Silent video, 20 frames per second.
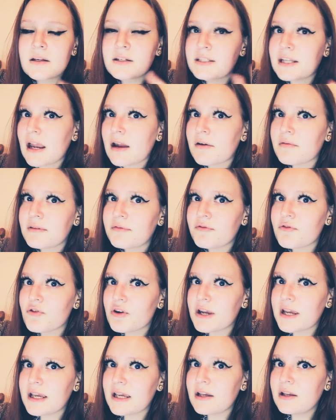
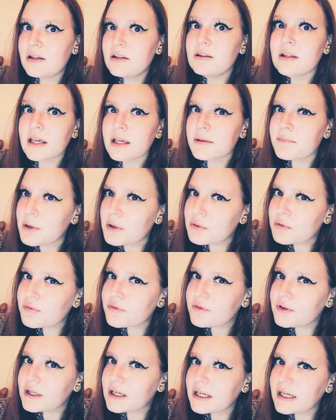dairy-free, like
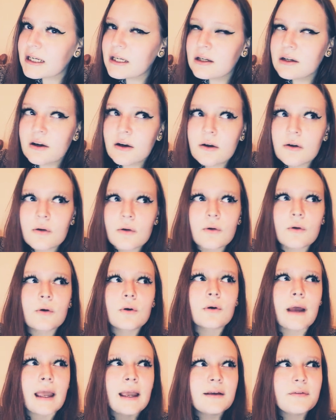milk-free,
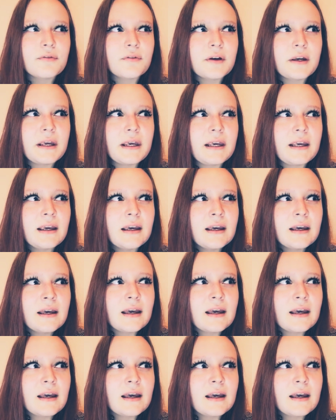or egg-free,